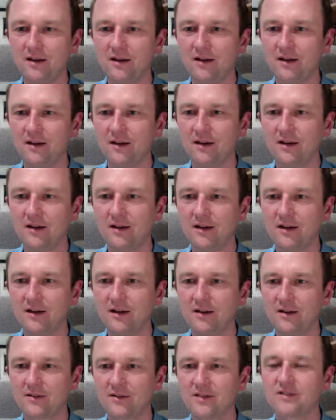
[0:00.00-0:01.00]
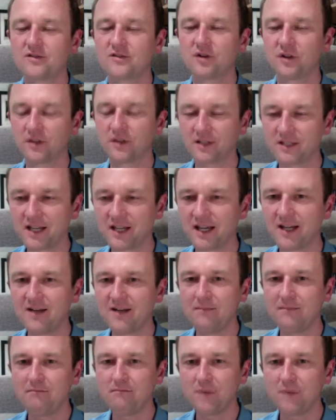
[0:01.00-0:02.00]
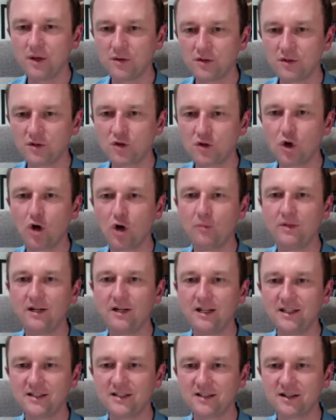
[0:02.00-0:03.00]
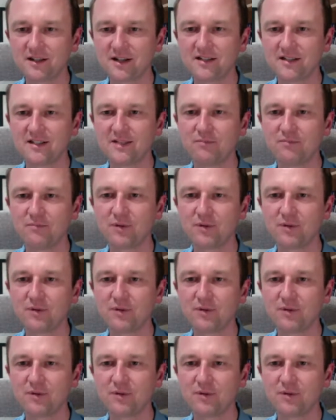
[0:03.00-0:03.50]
the 10 most commonly sighted